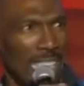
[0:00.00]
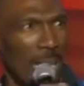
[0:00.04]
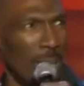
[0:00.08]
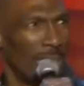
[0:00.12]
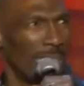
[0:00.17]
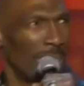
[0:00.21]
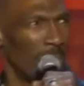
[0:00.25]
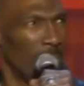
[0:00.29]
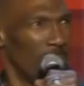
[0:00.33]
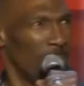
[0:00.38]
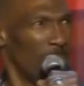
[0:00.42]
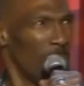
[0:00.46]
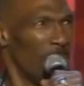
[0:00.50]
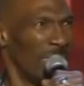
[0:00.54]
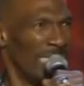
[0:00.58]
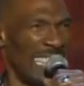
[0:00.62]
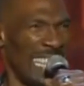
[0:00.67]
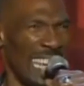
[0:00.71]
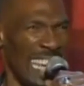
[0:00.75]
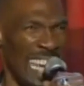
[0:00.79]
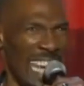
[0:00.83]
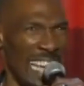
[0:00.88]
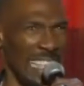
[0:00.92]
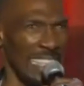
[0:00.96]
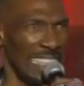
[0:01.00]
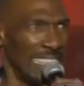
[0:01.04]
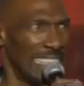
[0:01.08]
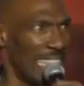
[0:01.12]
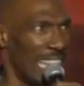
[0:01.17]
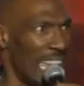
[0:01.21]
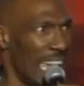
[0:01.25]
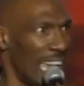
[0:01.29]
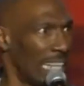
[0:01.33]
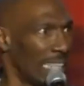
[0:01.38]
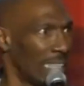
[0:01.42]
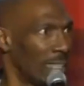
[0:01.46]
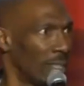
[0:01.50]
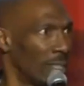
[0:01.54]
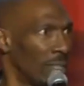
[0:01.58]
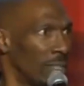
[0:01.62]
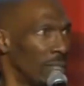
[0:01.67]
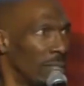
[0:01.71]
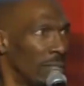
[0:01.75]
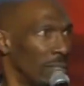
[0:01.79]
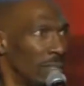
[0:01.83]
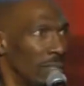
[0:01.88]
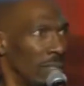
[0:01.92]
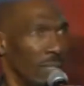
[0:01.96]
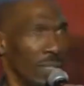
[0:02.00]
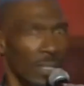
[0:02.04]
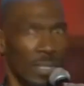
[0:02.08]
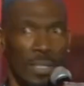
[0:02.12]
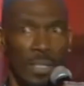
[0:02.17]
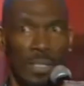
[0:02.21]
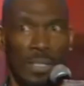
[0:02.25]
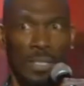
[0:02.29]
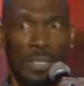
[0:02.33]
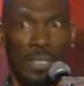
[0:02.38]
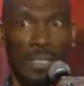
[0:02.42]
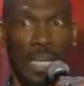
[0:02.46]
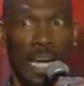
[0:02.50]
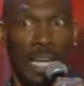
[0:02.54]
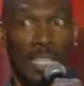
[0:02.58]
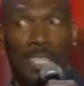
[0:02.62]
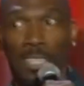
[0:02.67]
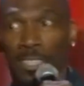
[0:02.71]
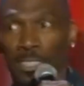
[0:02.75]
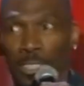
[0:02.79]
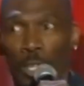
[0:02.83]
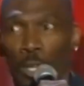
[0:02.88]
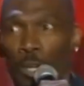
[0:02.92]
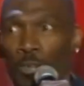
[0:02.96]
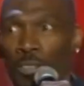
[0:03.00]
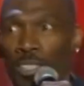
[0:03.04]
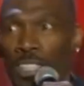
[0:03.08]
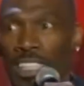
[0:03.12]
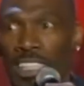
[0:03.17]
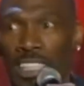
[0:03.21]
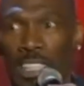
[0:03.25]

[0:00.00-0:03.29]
And I was like, what the hell is that? I looked over